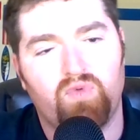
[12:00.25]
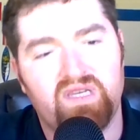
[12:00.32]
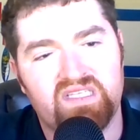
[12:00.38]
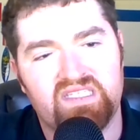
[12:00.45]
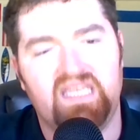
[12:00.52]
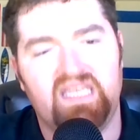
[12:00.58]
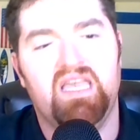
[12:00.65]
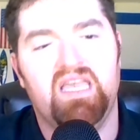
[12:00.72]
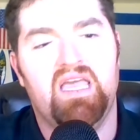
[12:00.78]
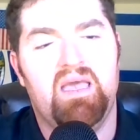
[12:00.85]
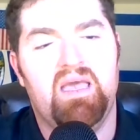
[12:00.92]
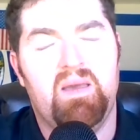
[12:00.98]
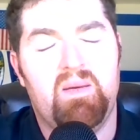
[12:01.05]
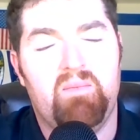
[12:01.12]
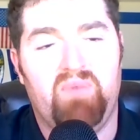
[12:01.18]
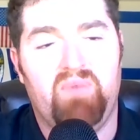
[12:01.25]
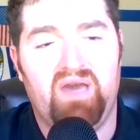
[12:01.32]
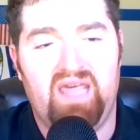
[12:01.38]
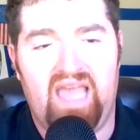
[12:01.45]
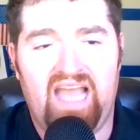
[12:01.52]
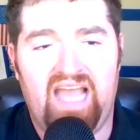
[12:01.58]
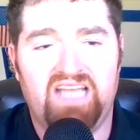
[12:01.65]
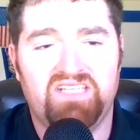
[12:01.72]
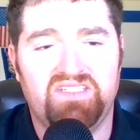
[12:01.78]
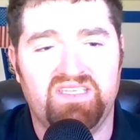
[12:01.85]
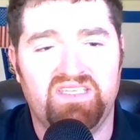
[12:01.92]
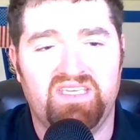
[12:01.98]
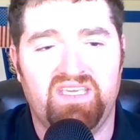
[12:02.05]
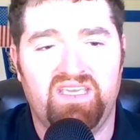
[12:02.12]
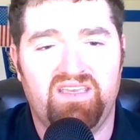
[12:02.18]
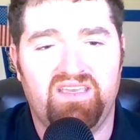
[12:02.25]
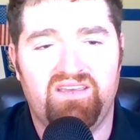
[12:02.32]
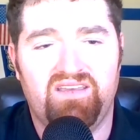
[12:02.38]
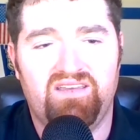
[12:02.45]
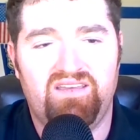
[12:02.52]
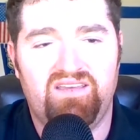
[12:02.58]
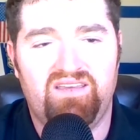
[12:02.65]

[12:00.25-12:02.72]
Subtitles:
more whiskey. But actually,